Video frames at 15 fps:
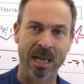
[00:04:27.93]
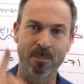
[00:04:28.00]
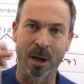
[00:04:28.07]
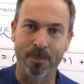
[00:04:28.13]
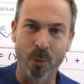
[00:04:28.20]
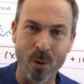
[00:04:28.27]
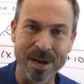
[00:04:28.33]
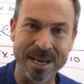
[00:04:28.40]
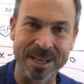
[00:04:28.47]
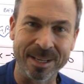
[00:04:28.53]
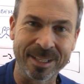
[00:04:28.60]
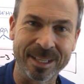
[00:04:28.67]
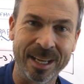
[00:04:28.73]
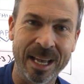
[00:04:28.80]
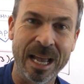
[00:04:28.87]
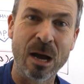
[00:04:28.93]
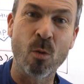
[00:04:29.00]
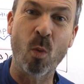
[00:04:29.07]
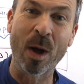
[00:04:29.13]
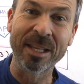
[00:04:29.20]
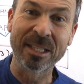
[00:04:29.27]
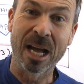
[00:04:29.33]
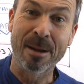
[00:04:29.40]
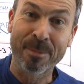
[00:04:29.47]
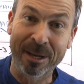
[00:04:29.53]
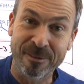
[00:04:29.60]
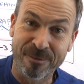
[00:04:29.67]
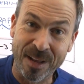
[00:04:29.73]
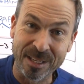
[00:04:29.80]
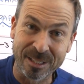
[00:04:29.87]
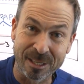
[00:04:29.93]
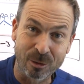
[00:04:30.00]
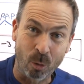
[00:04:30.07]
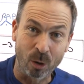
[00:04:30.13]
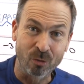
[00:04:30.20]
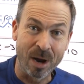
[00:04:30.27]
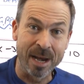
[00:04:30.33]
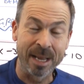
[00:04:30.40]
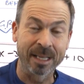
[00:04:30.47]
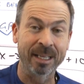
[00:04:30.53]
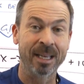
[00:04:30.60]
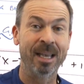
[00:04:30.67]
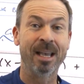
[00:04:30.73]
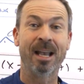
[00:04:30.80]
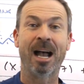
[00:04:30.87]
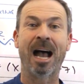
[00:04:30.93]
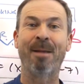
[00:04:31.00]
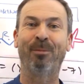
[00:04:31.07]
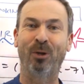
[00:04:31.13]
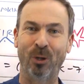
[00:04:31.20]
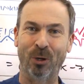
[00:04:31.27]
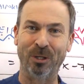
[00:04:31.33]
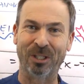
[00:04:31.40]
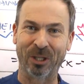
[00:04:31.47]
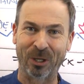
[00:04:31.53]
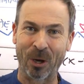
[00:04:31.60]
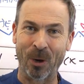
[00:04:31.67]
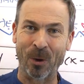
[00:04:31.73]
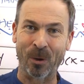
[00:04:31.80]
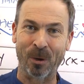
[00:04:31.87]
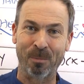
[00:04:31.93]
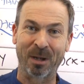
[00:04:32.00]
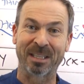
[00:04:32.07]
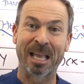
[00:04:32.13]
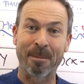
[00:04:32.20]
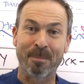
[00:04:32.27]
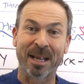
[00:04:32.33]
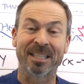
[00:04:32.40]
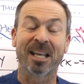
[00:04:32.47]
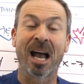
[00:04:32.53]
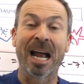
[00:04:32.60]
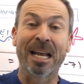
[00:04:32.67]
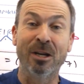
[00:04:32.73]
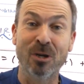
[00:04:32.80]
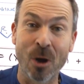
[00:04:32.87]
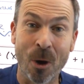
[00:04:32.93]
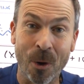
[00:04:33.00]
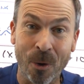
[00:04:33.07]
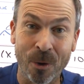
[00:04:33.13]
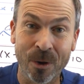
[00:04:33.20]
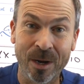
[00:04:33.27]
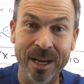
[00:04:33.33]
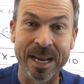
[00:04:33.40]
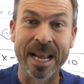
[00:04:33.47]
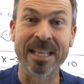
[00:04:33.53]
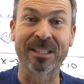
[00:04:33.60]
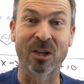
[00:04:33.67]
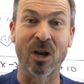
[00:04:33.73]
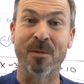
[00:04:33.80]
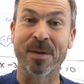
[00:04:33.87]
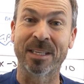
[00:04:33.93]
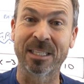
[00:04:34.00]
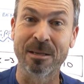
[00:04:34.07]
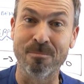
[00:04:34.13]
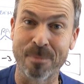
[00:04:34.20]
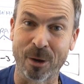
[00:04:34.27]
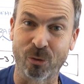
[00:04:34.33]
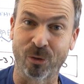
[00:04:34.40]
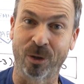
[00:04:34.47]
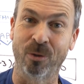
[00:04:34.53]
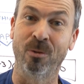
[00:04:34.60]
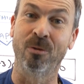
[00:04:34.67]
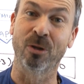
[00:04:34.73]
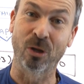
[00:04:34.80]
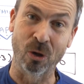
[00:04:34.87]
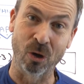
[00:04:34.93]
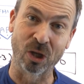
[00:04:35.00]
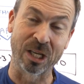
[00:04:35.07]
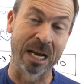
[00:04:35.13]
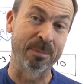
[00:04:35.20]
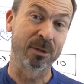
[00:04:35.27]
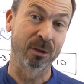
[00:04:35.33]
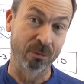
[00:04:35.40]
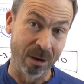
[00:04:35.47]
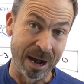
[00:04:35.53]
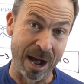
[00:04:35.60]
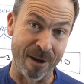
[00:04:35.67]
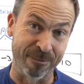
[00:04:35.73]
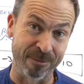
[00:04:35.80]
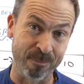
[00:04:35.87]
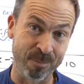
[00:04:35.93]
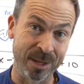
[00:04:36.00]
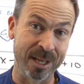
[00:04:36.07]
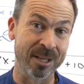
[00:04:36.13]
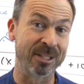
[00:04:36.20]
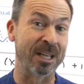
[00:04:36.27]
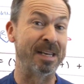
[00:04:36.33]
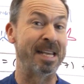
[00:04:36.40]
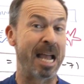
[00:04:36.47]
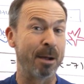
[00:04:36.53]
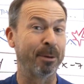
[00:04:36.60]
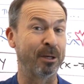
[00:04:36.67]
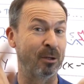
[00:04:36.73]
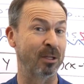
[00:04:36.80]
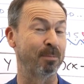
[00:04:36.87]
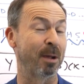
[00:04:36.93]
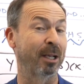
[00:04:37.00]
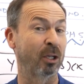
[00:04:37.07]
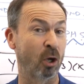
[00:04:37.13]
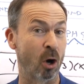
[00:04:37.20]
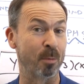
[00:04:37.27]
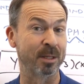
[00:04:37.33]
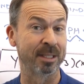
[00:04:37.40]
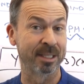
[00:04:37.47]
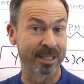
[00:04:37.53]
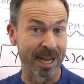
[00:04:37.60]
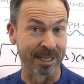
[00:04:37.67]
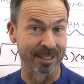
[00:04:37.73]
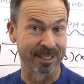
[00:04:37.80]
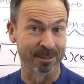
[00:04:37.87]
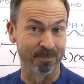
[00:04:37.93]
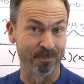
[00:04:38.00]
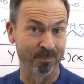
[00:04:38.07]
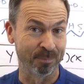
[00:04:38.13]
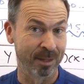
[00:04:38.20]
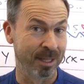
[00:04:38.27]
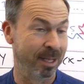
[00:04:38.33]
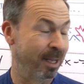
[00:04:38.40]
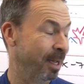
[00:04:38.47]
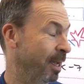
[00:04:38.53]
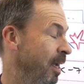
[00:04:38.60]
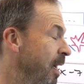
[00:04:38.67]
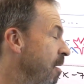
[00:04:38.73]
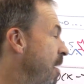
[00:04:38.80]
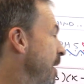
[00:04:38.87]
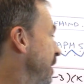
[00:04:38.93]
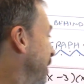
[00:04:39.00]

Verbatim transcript: My point is, once I'm convinced it's quadratic, I'm good to go because that means I know it's going to be a symmetrical U-shaped graph. So now I'm going to use my common sense. All right,